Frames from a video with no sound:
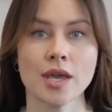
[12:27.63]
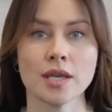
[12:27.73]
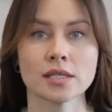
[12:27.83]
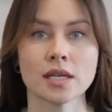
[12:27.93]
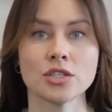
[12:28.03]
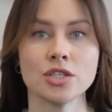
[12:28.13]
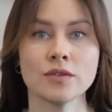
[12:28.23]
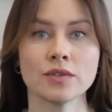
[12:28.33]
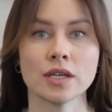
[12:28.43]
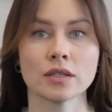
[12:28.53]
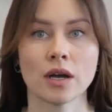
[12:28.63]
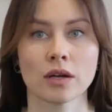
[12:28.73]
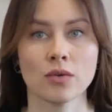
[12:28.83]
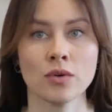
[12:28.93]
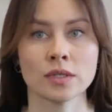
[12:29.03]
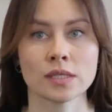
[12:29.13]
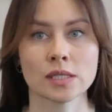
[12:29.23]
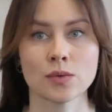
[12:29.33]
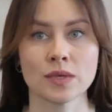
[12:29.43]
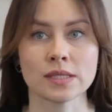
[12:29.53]
is achieved in
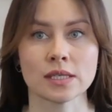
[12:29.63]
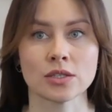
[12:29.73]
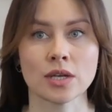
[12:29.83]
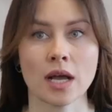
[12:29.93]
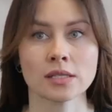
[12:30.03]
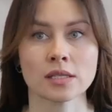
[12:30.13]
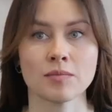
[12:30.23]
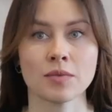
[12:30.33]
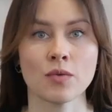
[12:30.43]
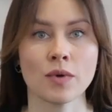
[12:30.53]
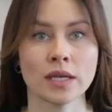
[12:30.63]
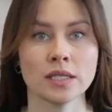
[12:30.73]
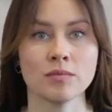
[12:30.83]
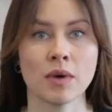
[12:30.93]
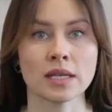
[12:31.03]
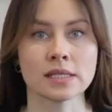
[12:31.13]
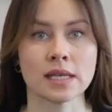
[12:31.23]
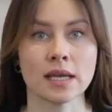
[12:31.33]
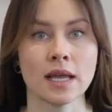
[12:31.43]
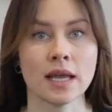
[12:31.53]
accordance with the task provided by
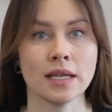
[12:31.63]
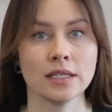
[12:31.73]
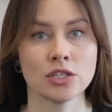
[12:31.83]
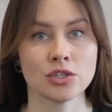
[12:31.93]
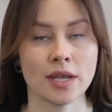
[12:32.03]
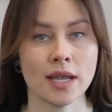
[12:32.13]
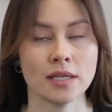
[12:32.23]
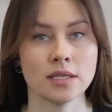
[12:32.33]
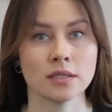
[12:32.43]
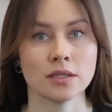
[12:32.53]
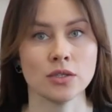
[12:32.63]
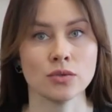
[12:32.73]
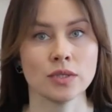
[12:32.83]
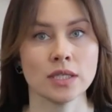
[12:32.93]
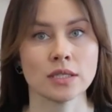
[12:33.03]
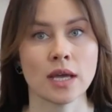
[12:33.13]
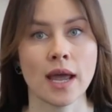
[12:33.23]
the initiating unit